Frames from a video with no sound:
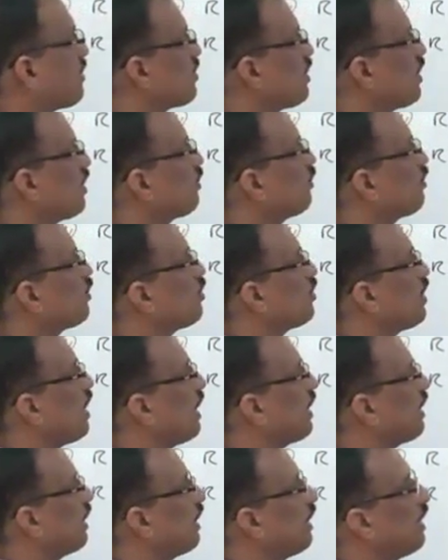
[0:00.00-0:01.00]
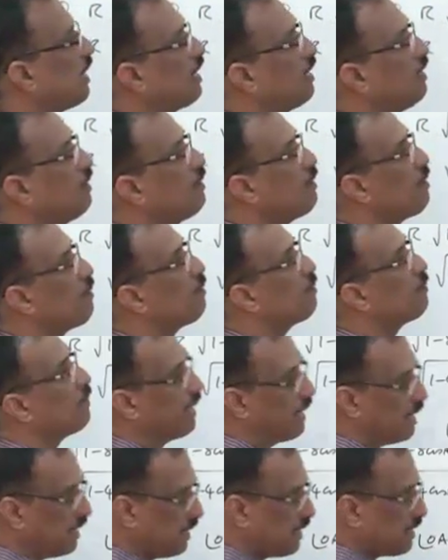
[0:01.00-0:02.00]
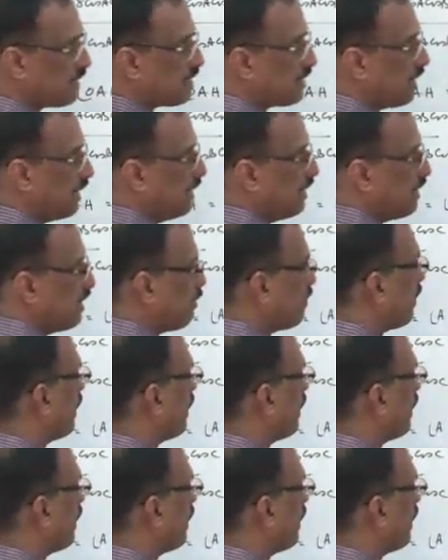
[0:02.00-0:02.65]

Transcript: is equal to angle A minus 90